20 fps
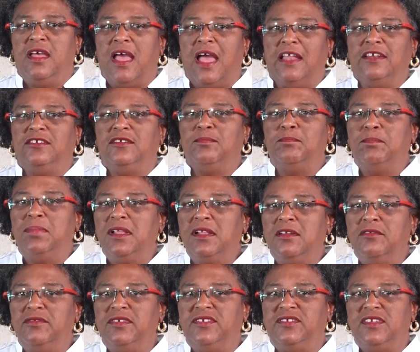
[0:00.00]
and to
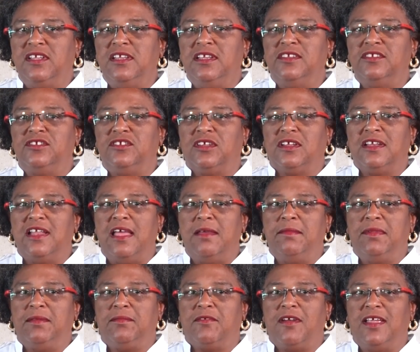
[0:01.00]
build resilience to
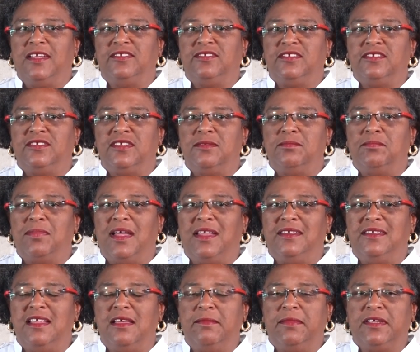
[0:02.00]
climate crisis and
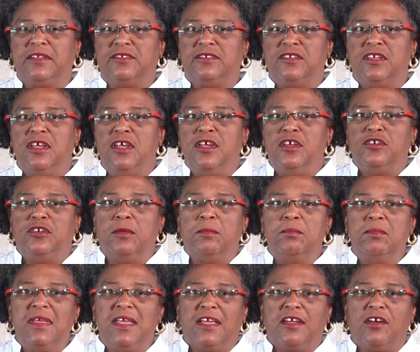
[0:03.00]
pandemics, to
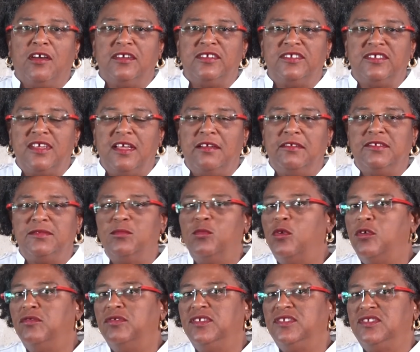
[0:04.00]
make ourselves
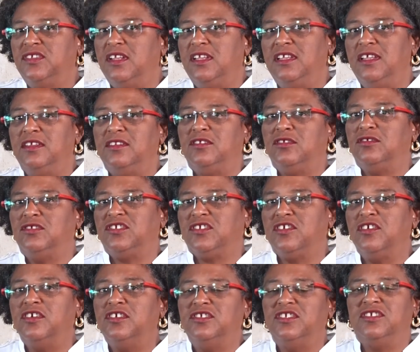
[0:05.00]
more resilient to
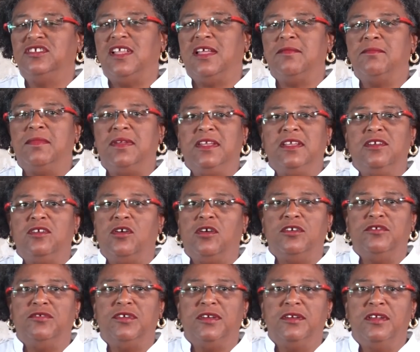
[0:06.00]
scourges like money
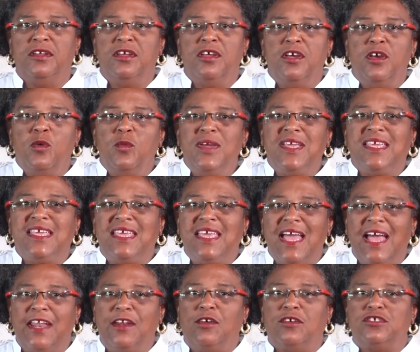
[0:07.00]
laundering. We
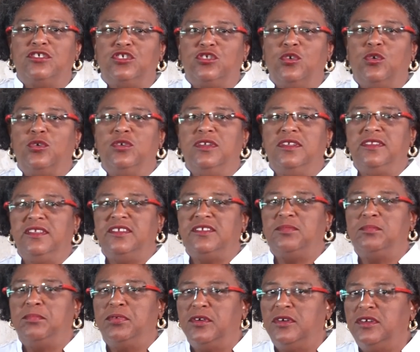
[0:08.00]
cannot shoulder this
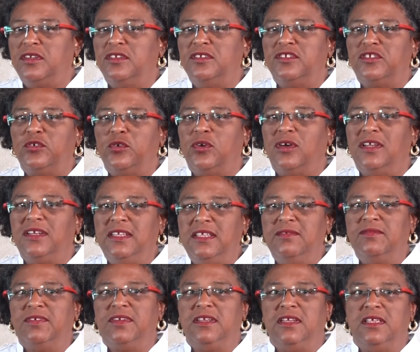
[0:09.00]
burden so
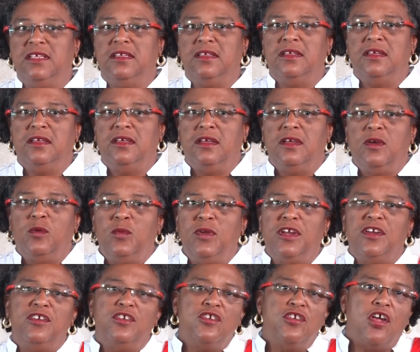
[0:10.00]
unevenly. We
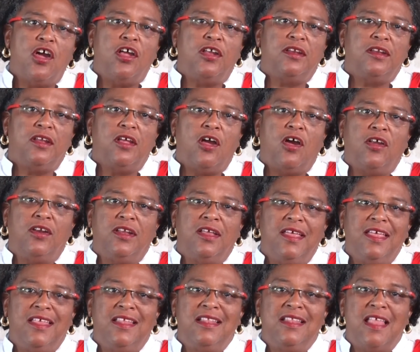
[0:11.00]
are not on
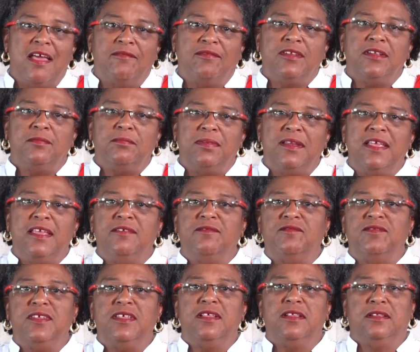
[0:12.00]
a level playing
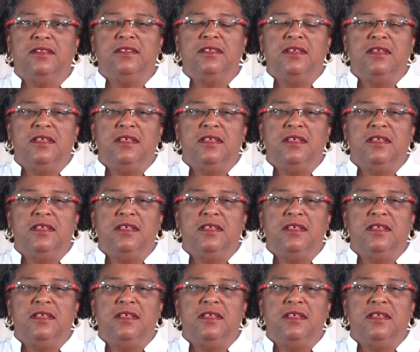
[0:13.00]
field.